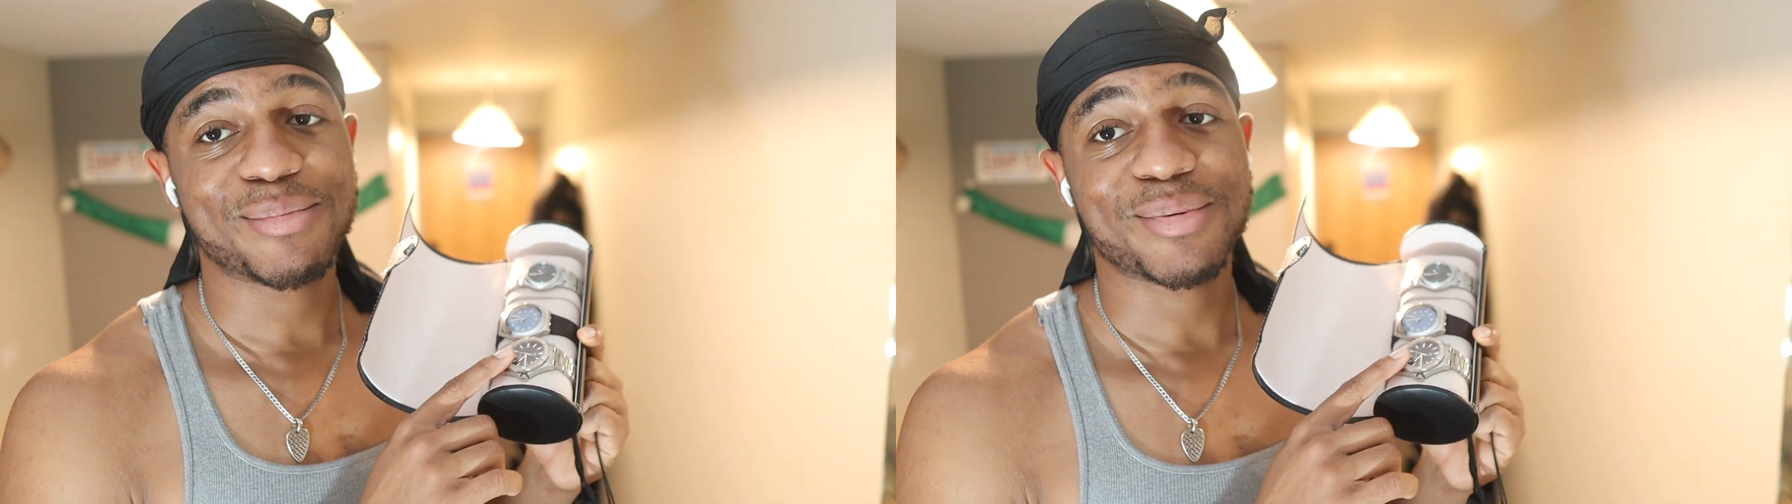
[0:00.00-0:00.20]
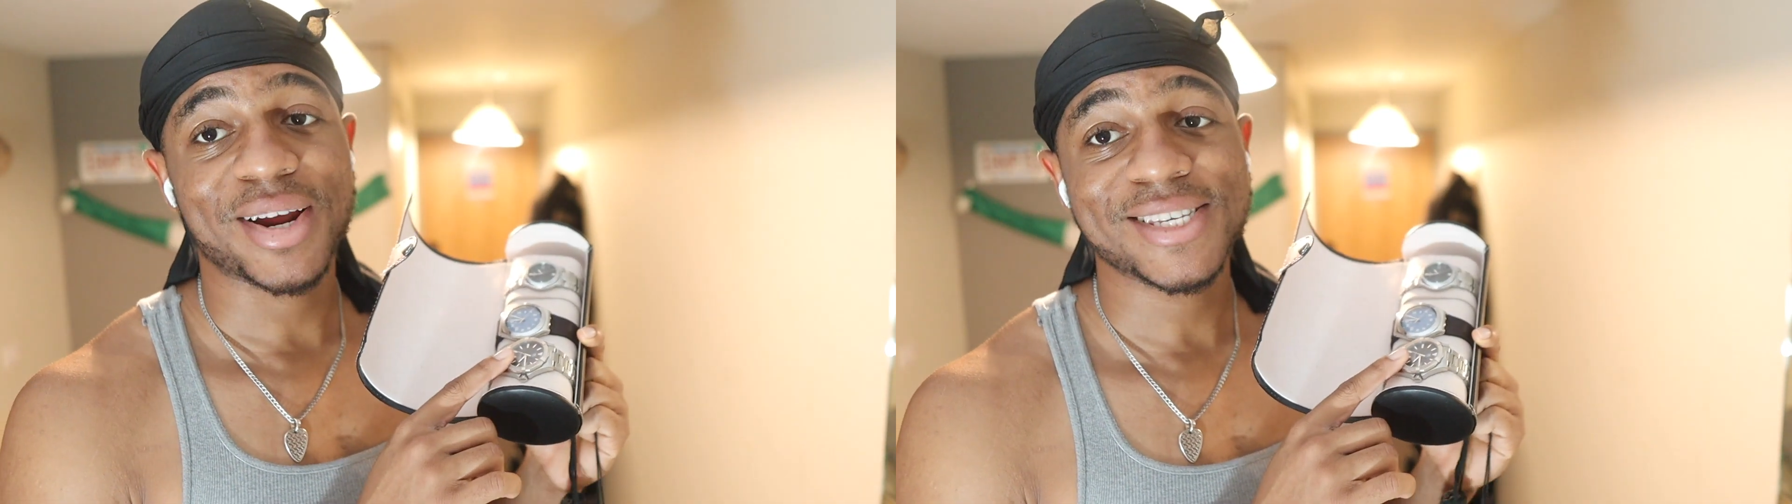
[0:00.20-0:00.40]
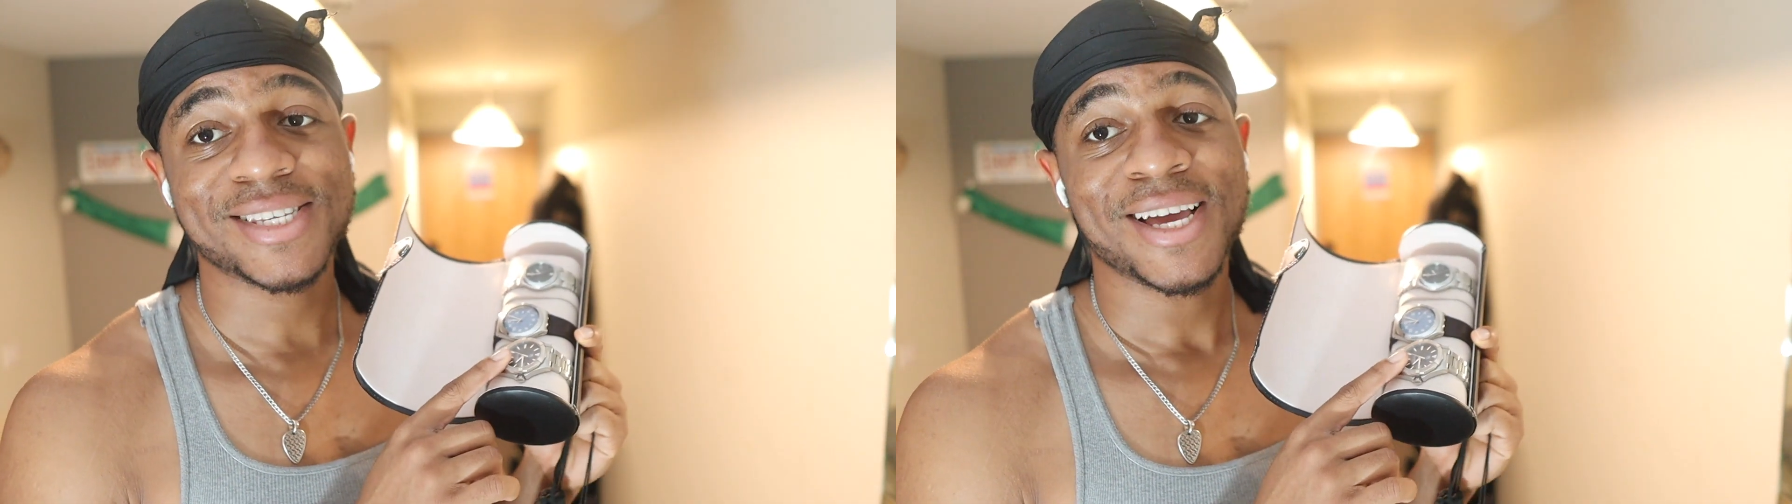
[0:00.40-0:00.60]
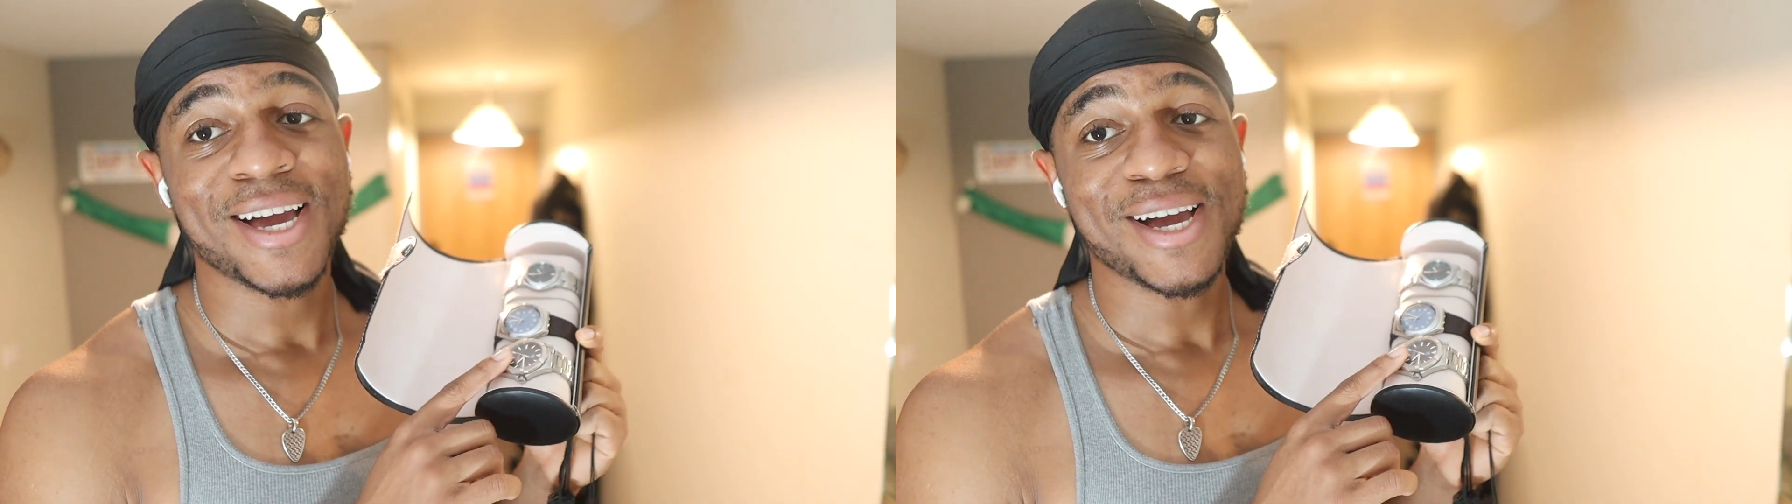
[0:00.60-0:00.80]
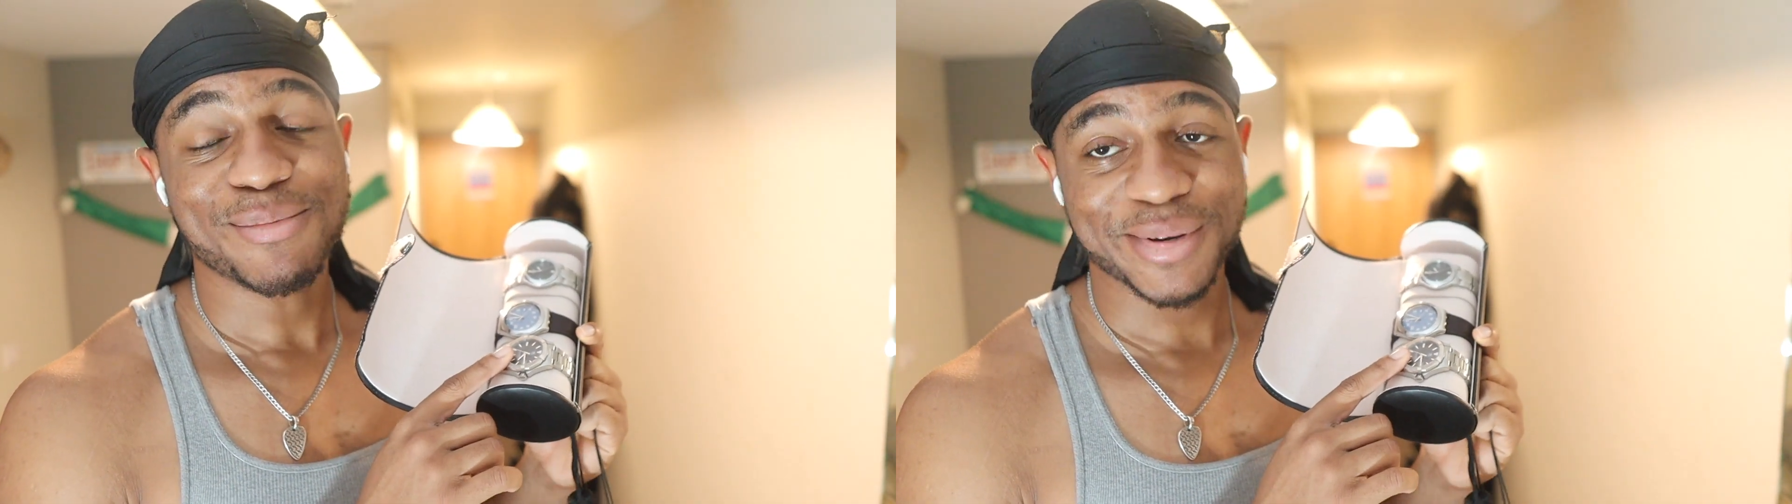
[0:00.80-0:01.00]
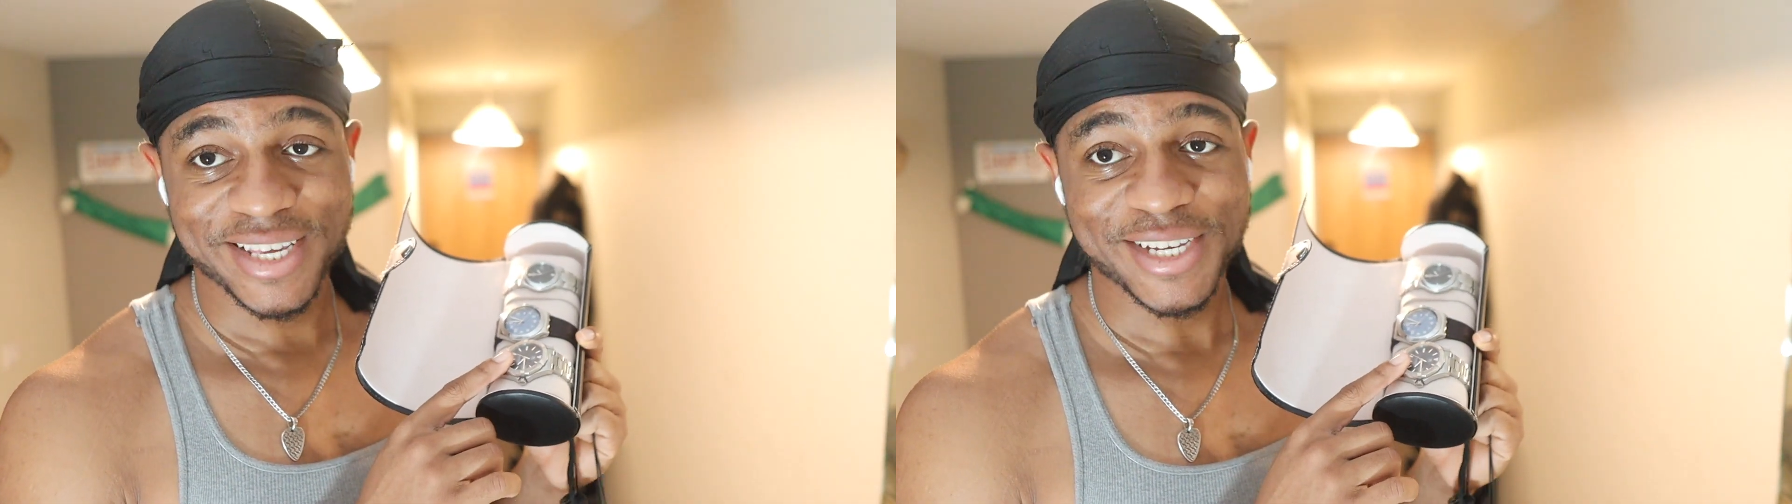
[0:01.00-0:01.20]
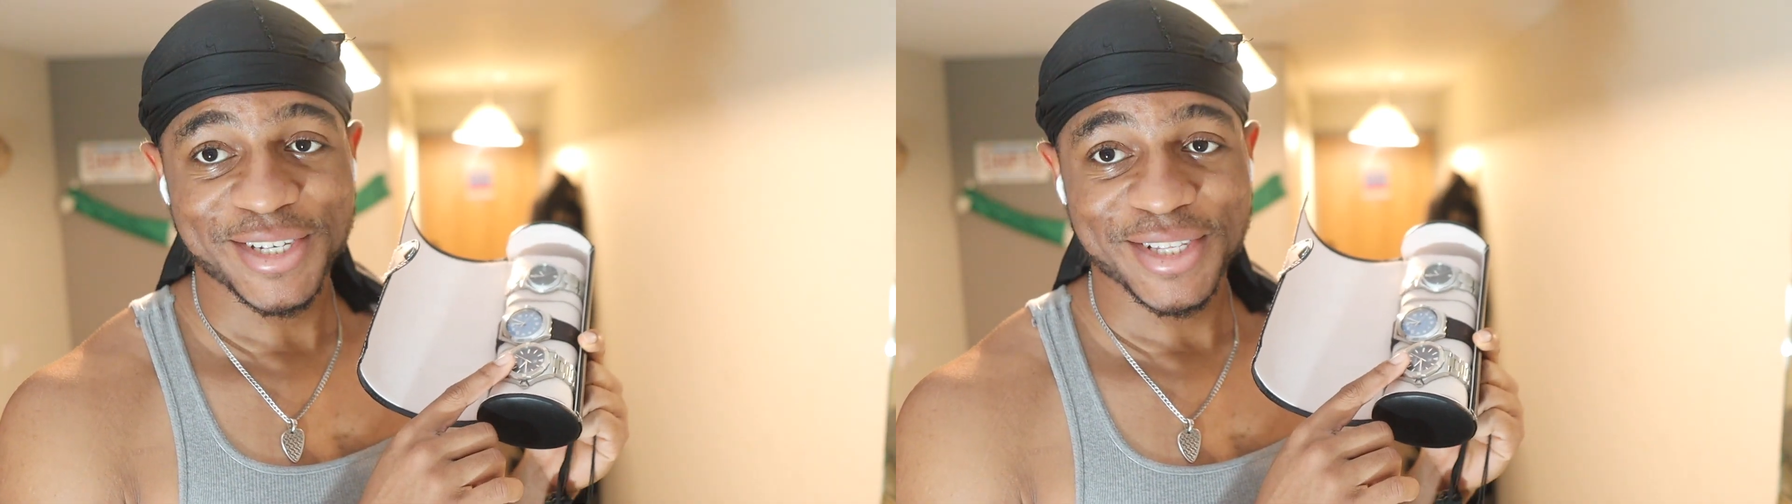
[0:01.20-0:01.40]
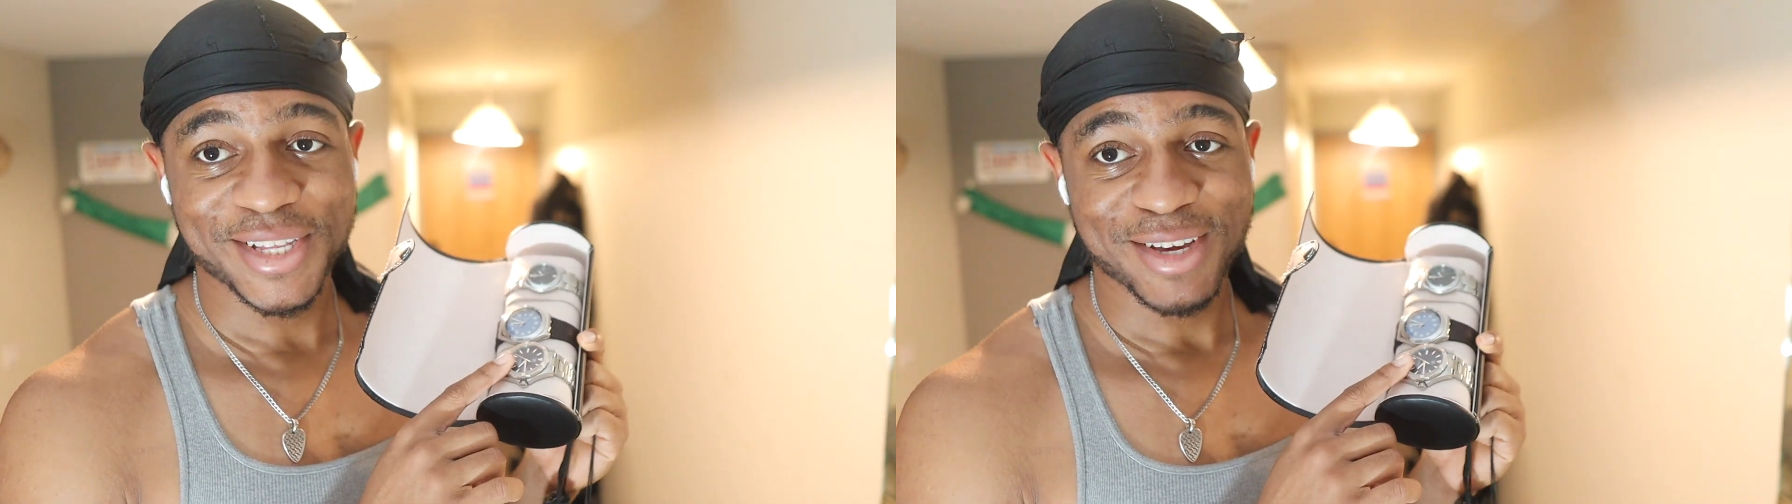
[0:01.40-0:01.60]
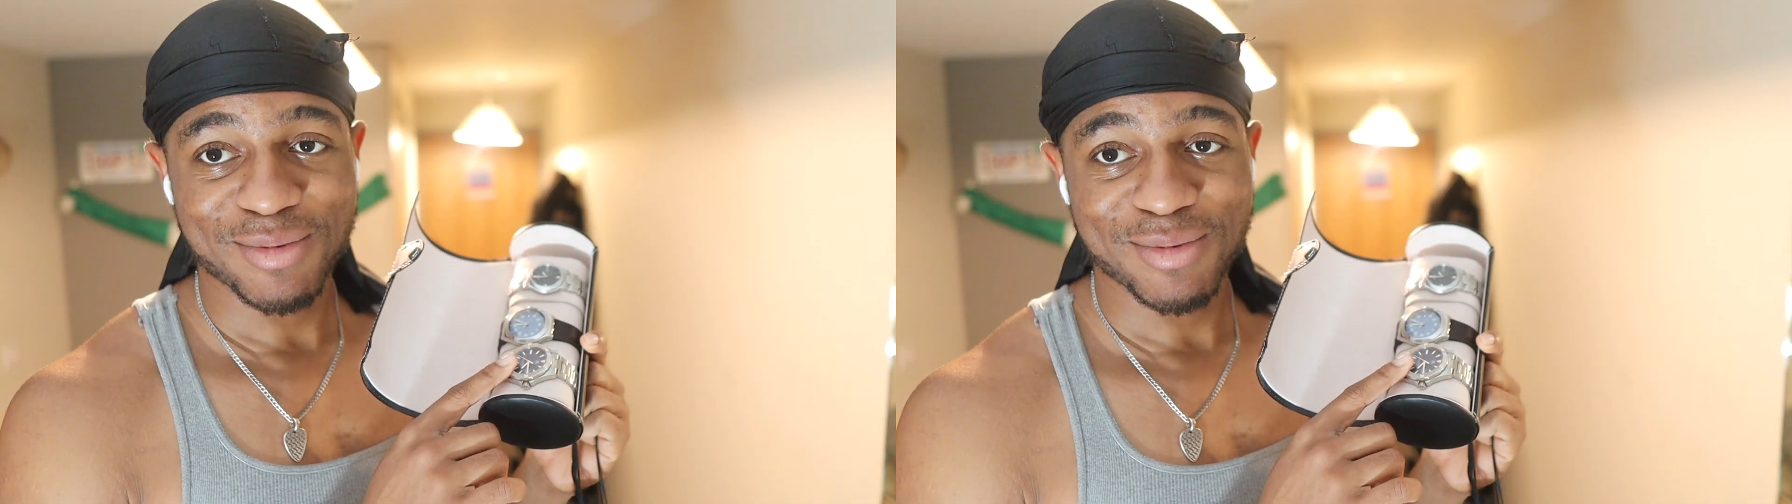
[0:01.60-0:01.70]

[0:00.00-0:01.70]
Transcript: price possession.